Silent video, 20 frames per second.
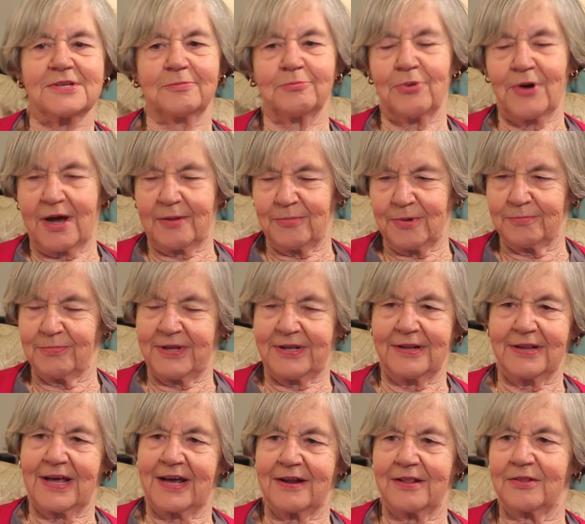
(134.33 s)
and probably
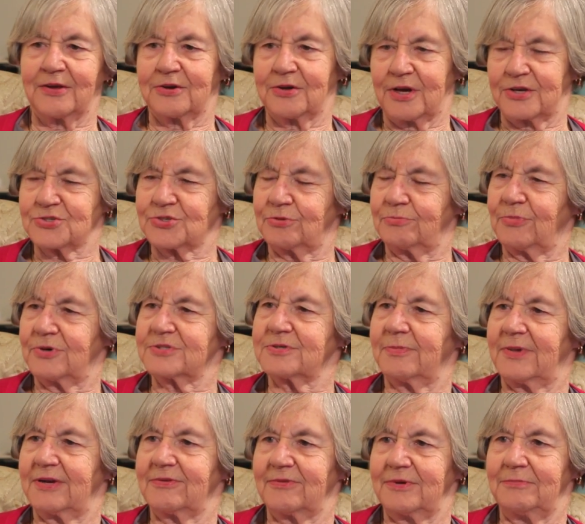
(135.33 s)
a lot of the customers
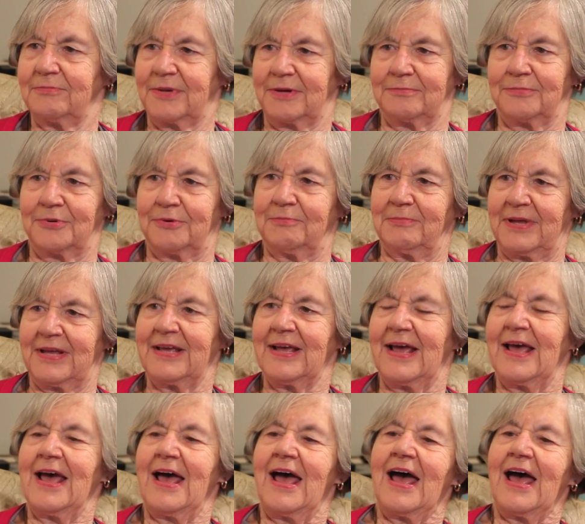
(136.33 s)
might remember me.